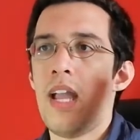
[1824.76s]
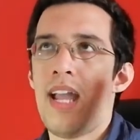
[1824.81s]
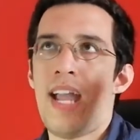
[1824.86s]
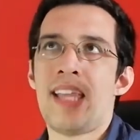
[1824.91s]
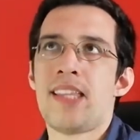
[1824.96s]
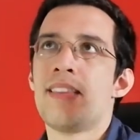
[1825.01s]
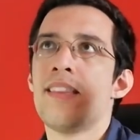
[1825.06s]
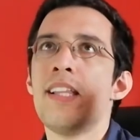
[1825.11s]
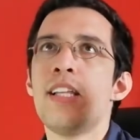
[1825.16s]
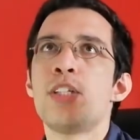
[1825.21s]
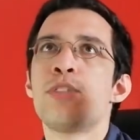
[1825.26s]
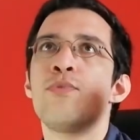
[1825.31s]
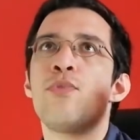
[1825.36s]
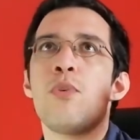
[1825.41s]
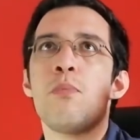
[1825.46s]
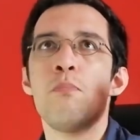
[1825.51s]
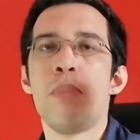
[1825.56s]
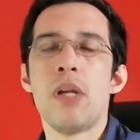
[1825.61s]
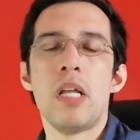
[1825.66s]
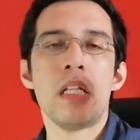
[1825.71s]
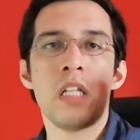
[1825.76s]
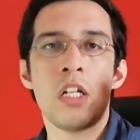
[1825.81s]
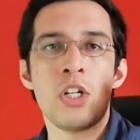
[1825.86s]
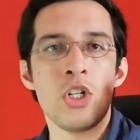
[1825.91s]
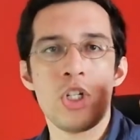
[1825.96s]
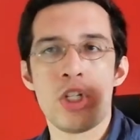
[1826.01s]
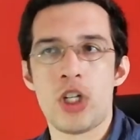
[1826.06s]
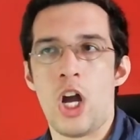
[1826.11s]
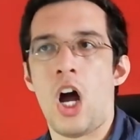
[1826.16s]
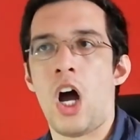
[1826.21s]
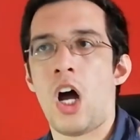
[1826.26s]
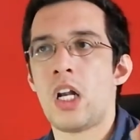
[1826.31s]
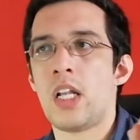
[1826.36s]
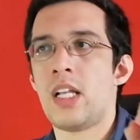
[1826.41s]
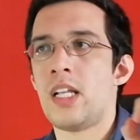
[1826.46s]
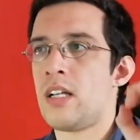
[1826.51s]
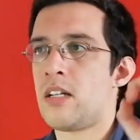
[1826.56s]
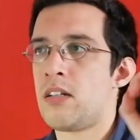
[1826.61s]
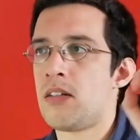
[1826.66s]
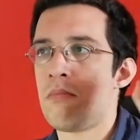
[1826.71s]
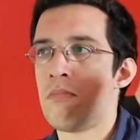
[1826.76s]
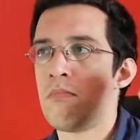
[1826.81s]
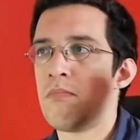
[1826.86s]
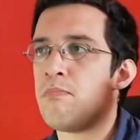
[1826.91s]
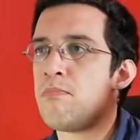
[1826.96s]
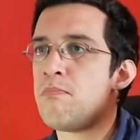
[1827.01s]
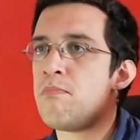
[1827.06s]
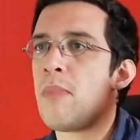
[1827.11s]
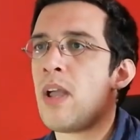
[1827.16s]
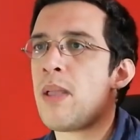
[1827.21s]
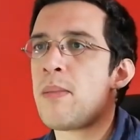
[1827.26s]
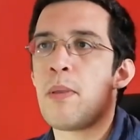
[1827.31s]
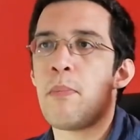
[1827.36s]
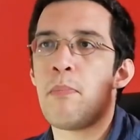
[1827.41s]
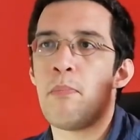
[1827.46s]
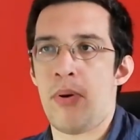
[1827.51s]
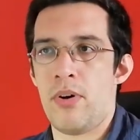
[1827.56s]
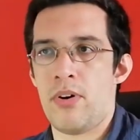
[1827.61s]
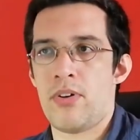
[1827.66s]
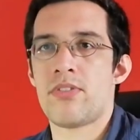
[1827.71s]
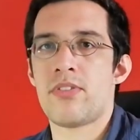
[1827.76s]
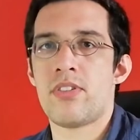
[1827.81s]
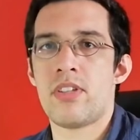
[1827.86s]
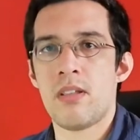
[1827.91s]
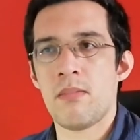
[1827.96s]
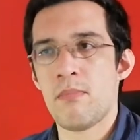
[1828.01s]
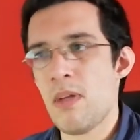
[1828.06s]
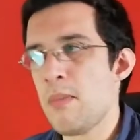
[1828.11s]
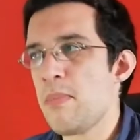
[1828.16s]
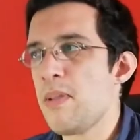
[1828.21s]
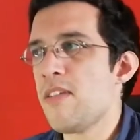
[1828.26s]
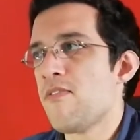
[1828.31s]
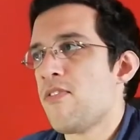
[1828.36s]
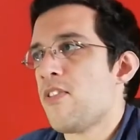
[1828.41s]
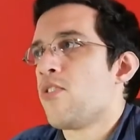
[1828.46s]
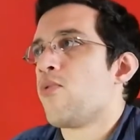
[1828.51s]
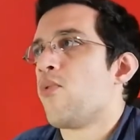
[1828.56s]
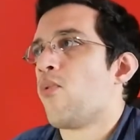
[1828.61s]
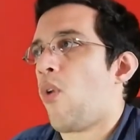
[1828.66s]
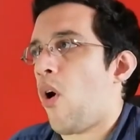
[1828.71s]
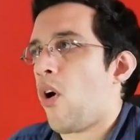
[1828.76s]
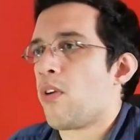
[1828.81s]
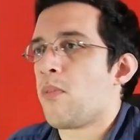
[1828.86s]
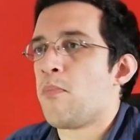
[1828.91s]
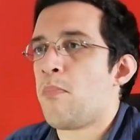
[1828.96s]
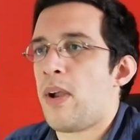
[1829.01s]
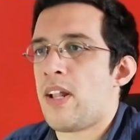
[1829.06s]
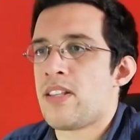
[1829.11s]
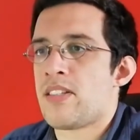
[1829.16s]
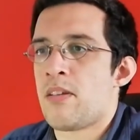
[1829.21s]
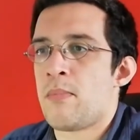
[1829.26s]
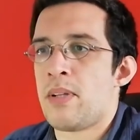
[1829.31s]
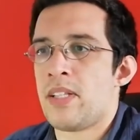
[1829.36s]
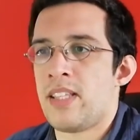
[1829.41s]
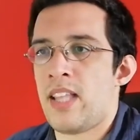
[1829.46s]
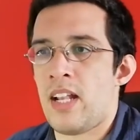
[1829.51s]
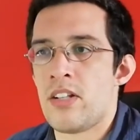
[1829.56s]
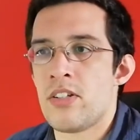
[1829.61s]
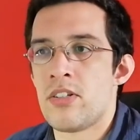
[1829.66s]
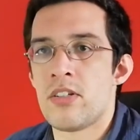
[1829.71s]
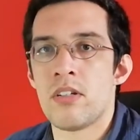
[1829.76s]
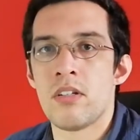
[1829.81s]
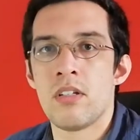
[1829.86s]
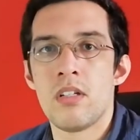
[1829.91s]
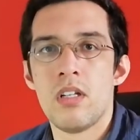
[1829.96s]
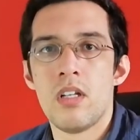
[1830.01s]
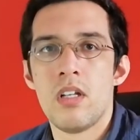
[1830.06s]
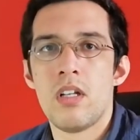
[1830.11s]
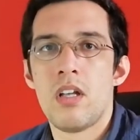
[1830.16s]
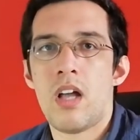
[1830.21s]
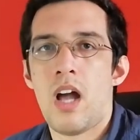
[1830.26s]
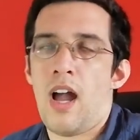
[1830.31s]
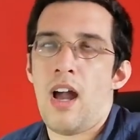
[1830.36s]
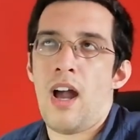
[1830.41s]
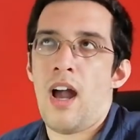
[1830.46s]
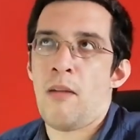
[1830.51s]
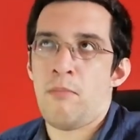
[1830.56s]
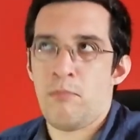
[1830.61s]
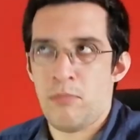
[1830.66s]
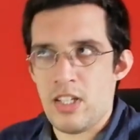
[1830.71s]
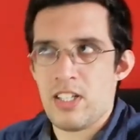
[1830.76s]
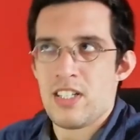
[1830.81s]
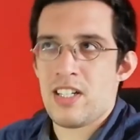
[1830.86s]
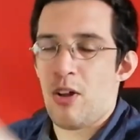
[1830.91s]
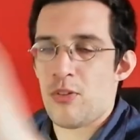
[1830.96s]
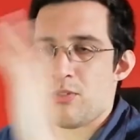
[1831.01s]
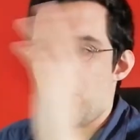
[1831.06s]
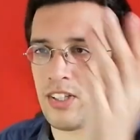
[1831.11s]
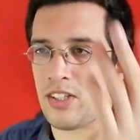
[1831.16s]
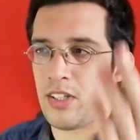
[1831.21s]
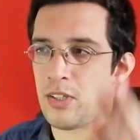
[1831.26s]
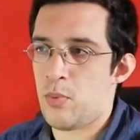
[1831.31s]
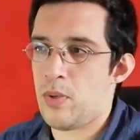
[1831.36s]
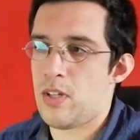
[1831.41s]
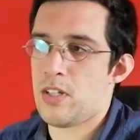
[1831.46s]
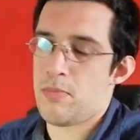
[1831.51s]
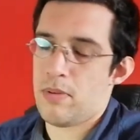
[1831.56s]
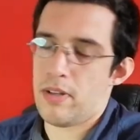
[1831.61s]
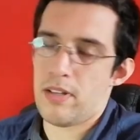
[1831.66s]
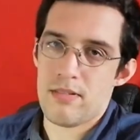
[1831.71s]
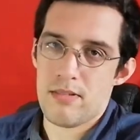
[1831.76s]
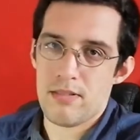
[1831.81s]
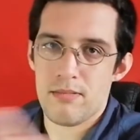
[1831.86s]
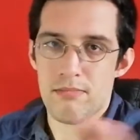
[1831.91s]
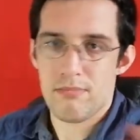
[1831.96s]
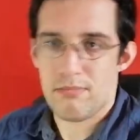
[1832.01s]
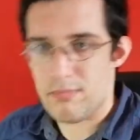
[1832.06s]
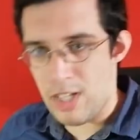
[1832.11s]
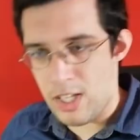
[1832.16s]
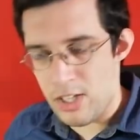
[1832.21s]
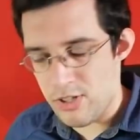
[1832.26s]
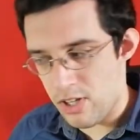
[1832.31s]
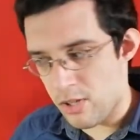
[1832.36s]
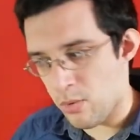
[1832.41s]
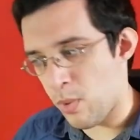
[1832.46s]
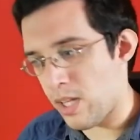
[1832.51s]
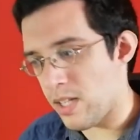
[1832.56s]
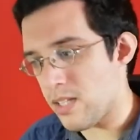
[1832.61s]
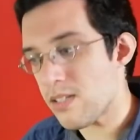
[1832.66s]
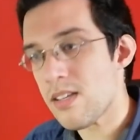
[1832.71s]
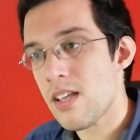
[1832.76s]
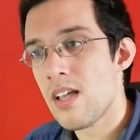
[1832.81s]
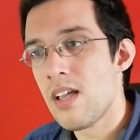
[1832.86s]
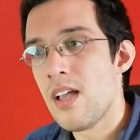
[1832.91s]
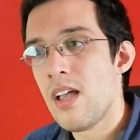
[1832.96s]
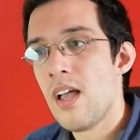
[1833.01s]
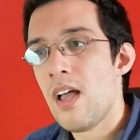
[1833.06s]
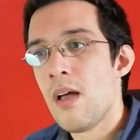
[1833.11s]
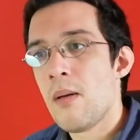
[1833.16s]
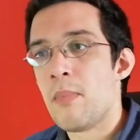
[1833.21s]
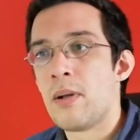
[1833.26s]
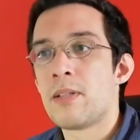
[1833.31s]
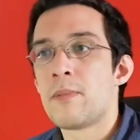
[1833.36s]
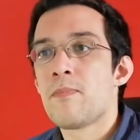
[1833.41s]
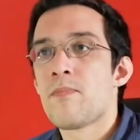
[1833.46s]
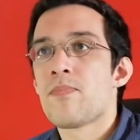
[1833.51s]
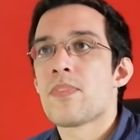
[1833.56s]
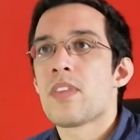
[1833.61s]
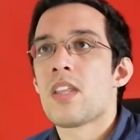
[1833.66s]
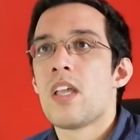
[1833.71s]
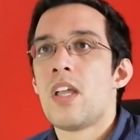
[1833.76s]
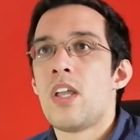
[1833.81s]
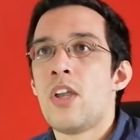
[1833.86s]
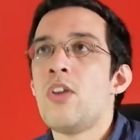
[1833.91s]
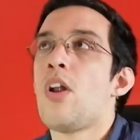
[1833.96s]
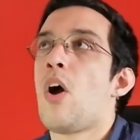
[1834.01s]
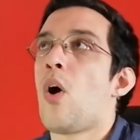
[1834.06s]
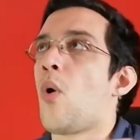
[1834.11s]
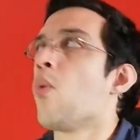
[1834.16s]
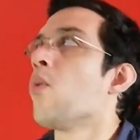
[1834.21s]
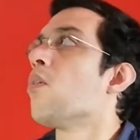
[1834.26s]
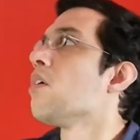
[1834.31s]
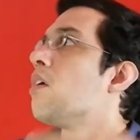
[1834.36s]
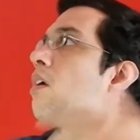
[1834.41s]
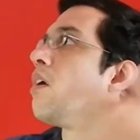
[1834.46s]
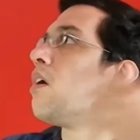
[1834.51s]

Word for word: at least for bill and charlie and maybe percy maybe even ron paid some attention i'm discounting the twins because it's the twins but you know